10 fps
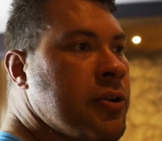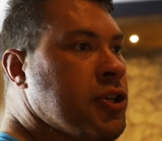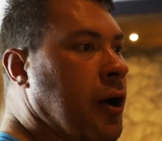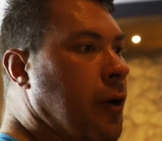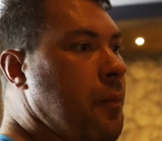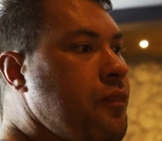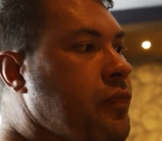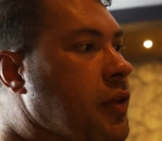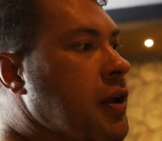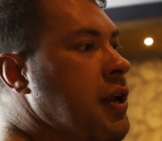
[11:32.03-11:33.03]
So
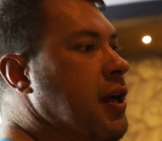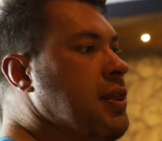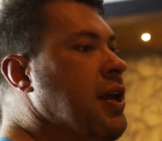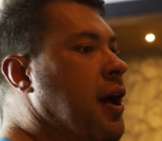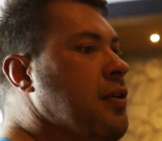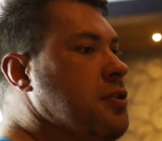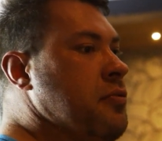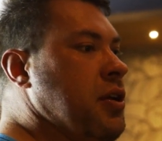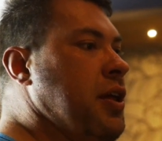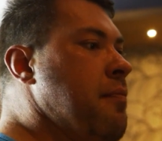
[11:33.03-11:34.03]
nothing else
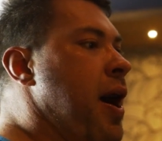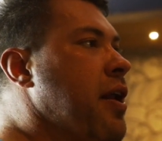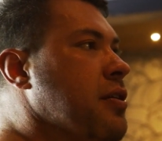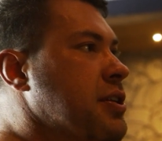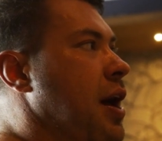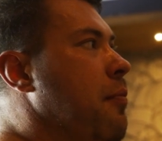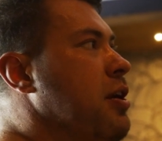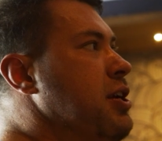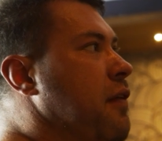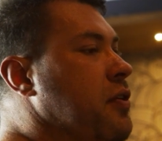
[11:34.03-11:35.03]
really matters that
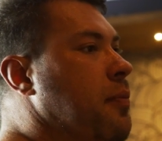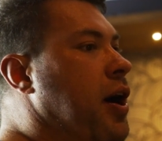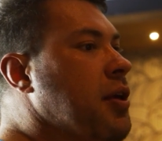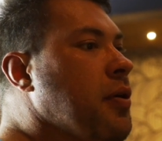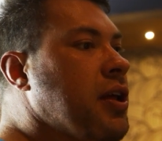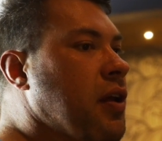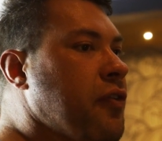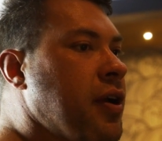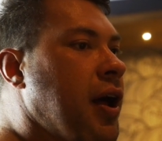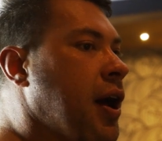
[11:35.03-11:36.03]
much after bodybuilding if
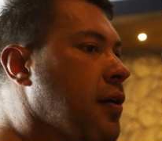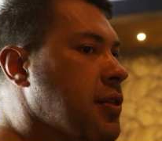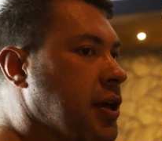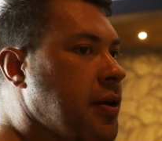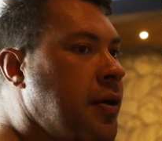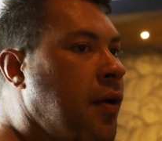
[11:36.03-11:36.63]
you're not healthy.